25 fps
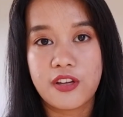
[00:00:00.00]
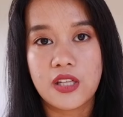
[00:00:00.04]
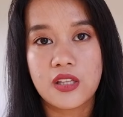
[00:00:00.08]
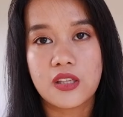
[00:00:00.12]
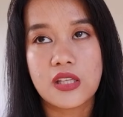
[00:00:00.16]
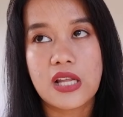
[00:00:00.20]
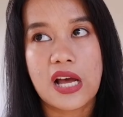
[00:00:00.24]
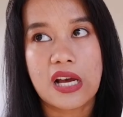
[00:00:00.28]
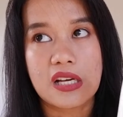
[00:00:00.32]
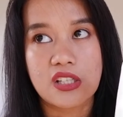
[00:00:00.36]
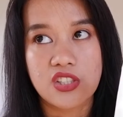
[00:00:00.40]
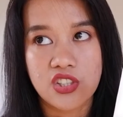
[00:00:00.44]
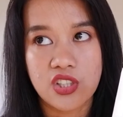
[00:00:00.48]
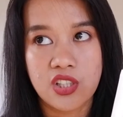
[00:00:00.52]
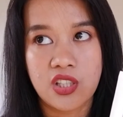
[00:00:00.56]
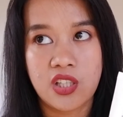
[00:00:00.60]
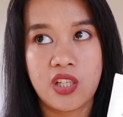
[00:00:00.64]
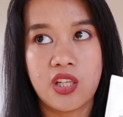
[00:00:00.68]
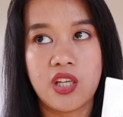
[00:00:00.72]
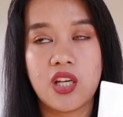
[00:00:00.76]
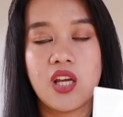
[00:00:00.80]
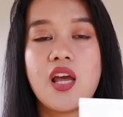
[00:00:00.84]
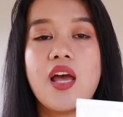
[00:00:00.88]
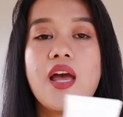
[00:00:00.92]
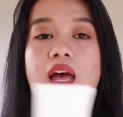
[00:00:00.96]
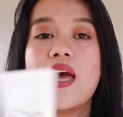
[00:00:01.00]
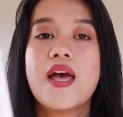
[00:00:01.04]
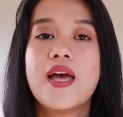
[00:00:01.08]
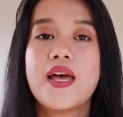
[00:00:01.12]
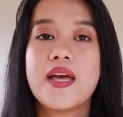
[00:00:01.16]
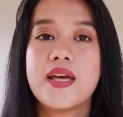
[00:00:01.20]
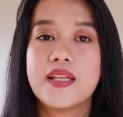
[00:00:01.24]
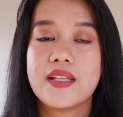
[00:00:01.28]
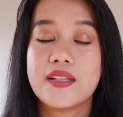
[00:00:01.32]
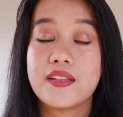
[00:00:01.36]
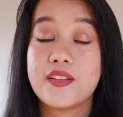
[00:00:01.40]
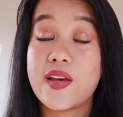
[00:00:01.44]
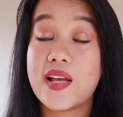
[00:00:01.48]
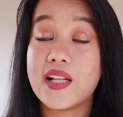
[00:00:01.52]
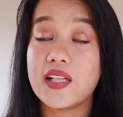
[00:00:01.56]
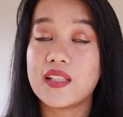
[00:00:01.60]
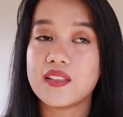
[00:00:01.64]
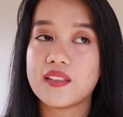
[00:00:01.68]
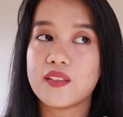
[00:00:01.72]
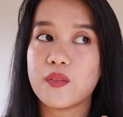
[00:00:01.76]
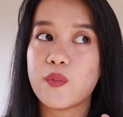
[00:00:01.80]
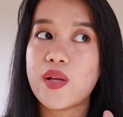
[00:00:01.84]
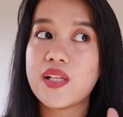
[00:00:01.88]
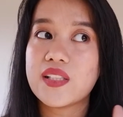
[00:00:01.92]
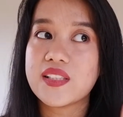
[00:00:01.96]
It actually,
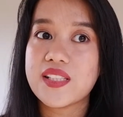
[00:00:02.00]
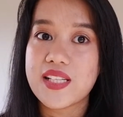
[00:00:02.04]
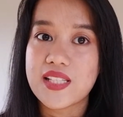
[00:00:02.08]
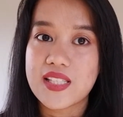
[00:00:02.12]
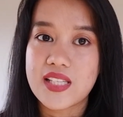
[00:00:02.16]
they